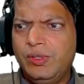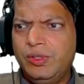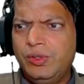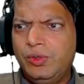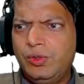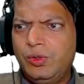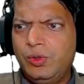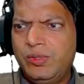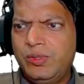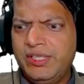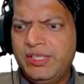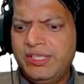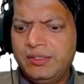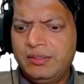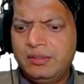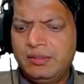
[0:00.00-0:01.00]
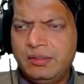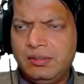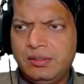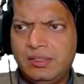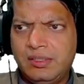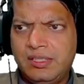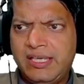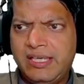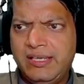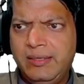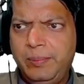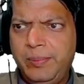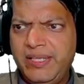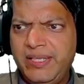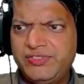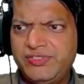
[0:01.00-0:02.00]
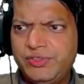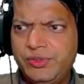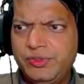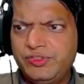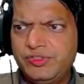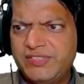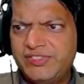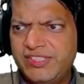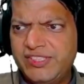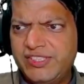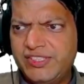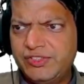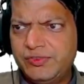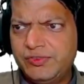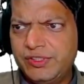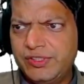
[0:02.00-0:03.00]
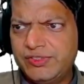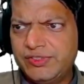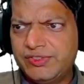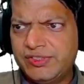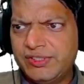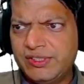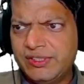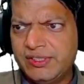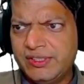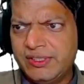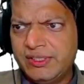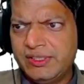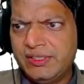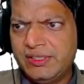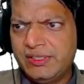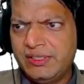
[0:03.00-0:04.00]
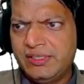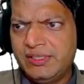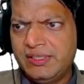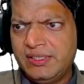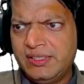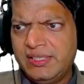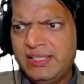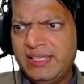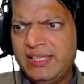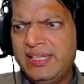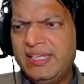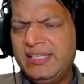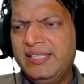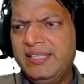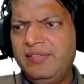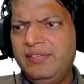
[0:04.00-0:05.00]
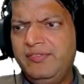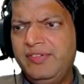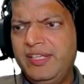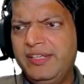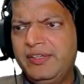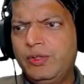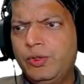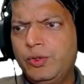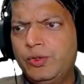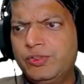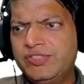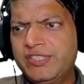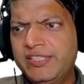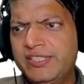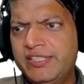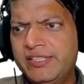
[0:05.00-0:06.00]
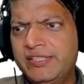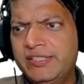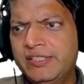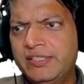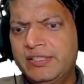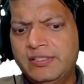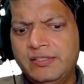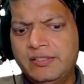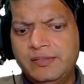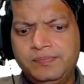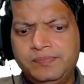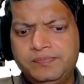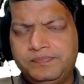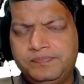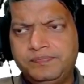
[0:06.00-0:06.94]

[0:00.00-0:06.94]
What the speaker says: we'll go over here, I'll paste those messages first, and then we'll enclose it in the